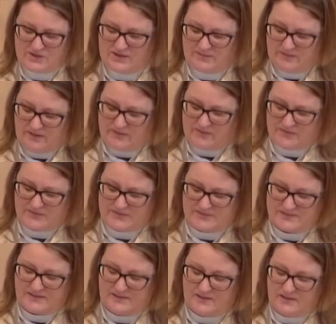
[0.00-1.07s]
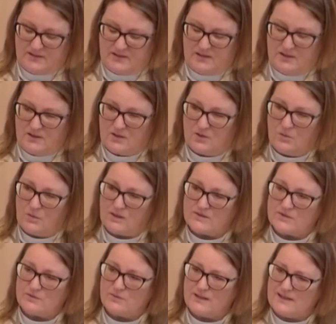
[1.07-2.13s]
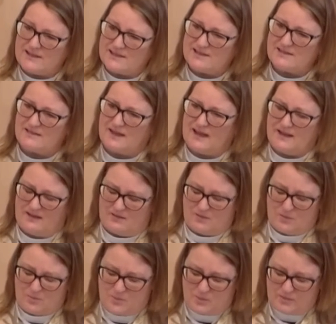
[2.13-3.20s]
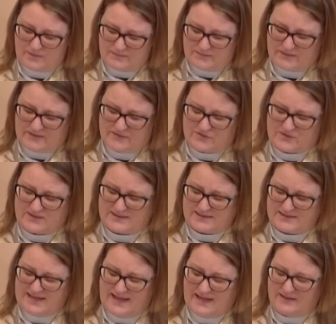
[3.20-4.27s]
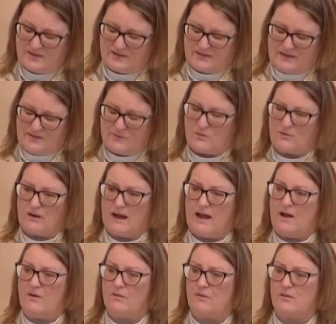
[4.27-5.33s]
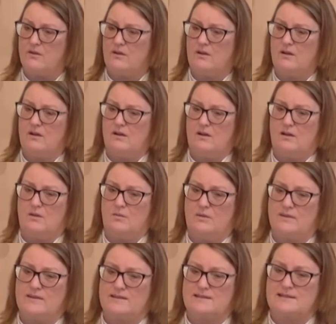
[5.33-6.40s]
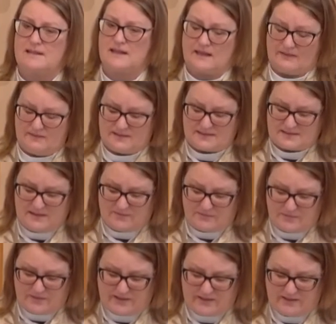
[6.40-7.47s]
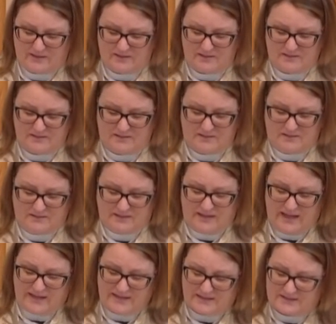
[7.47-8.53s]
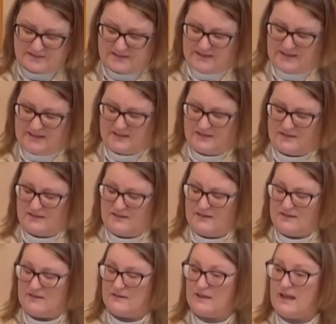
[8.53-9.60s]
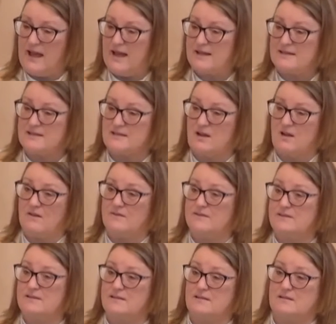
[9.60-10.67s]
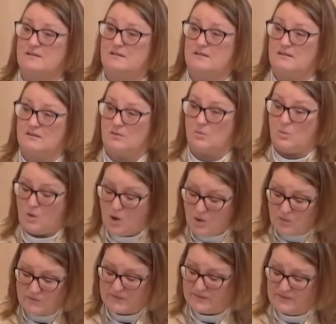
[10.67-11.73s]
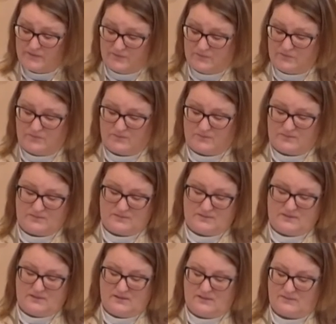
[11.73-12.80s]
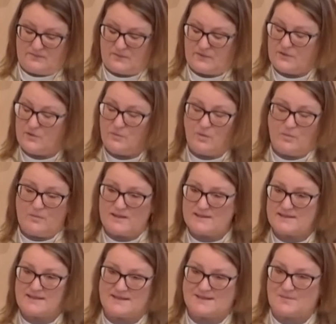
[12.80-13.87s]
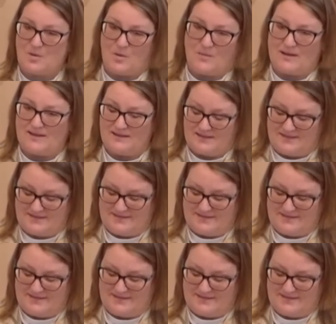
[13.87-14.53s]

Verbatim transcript: of others, who are too insulated or privileged to stand on level ground with the sick and the suffering, the unclean, the cast offs. Woe to you! for you will miss this moment.